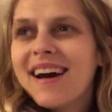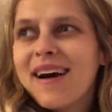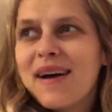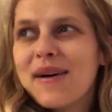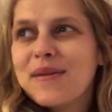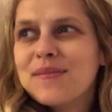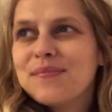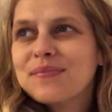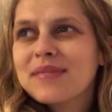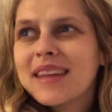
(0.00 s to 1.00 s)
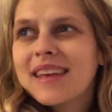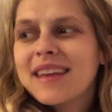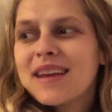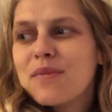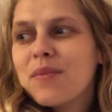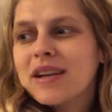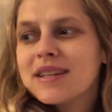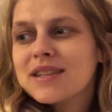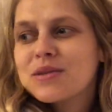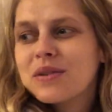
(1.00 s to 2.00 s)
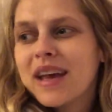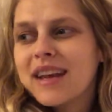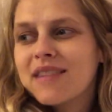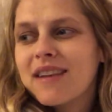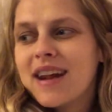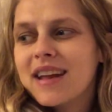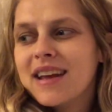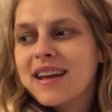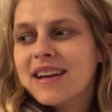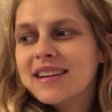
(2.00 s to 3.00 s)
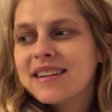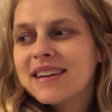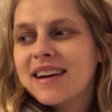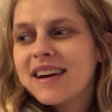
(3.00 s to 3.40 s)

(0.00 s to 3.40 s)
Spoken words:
But just still getting ready and